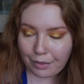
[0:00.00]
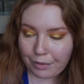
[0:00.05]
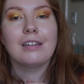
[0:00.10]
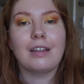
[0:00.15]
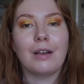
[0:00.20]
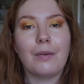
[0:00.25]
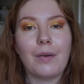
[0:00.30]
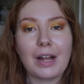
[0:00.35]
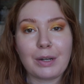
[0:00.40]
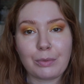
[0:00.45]

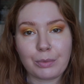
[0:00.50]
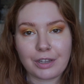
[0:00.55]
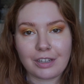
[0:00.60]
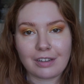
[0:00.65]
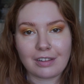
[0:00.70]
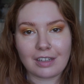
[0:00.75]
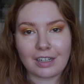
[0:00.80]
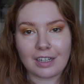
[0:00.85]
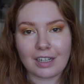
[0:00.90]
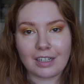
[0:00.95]
So Edward
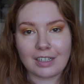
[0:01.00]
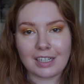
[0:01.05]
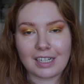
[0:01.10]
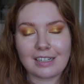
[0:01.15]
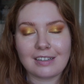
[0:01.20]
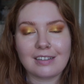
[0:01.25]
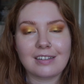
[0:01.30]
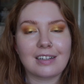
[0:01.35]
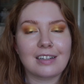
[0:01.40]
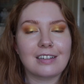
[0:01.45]
III
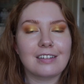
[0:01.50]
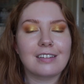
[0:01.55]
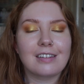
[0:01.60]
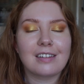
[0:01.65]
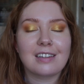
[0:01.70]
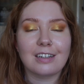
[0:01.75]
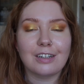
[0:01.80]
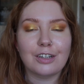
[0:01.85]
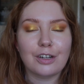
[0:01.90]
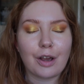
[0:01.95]
insists
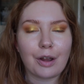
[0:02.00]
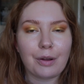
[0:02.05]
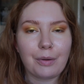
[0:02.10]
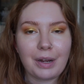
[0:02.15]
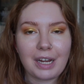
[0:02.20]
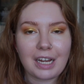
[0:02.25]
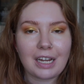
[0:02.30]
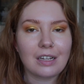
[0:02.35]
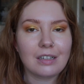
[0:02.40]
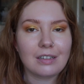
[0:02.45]
that no,
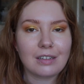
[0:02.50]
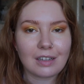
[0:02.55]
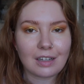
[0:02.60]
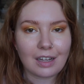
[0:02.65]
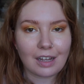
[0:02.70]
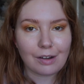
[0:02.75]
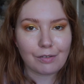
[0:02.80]
he is the King